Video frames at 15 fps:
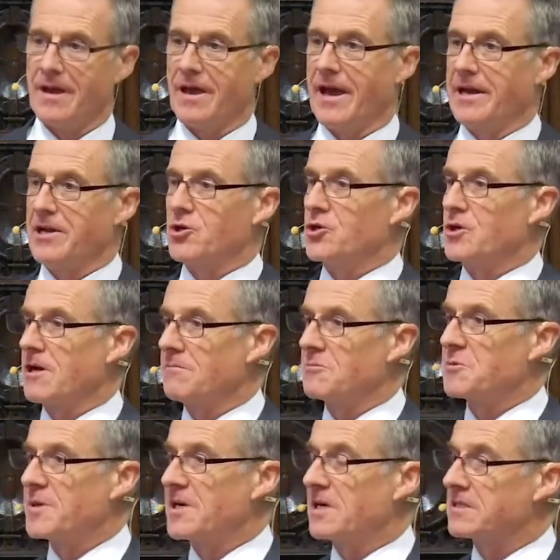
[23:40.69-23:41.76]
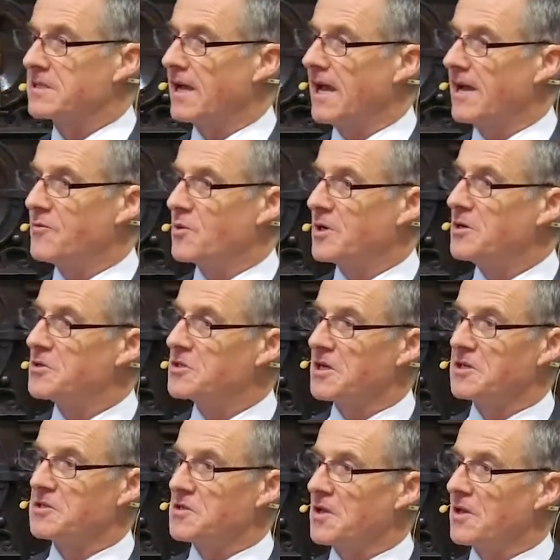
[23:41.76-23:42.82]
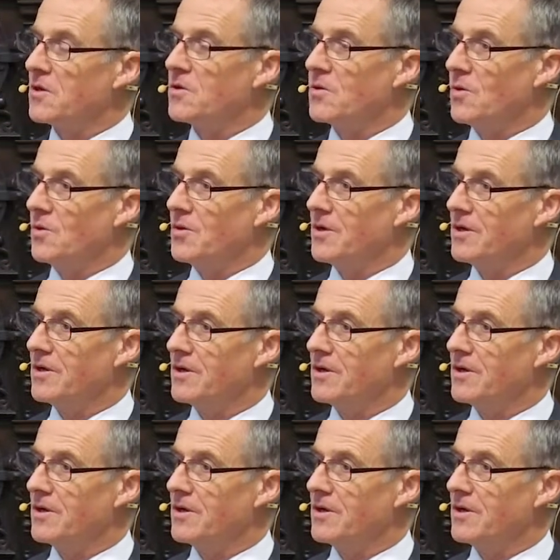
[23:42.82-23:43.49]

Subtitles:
And it shall come to pass that everyone who turns on the Lord,